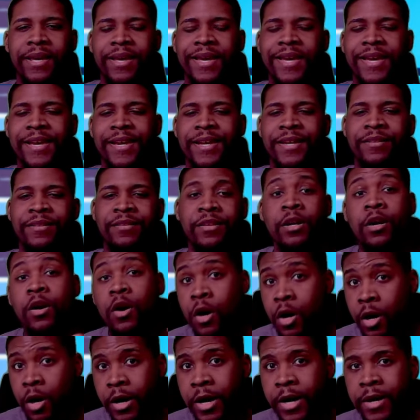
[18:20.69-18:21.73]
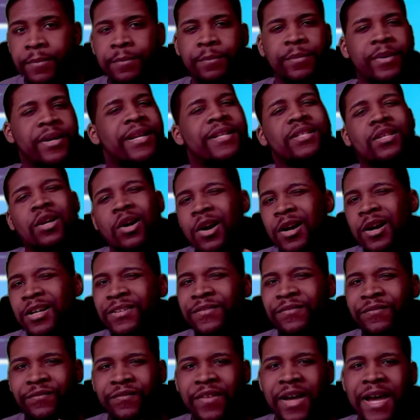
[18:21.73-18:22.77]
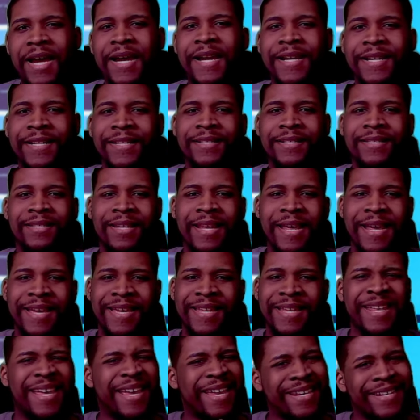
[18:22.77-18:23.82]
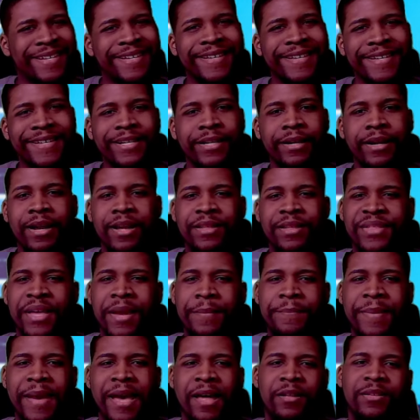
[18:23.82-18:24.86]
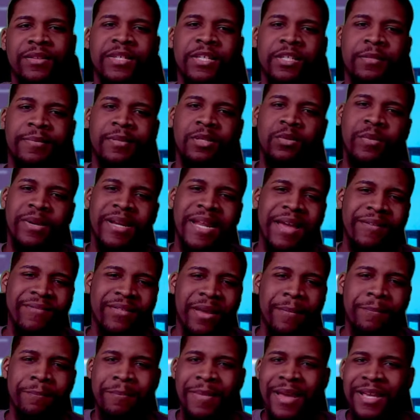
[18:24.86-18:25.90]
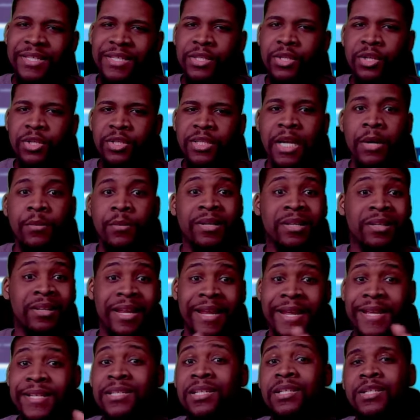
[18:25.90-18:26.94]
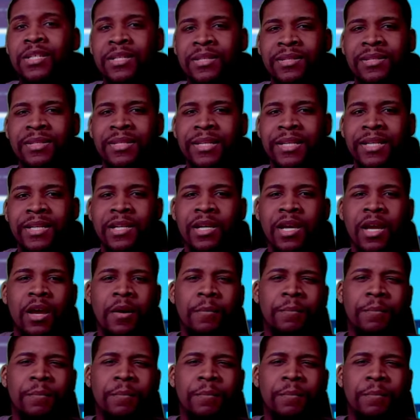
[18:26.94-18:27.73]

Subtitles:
and there are, but it's hard to find like an indie that balances between having a message that relates to Gen Z,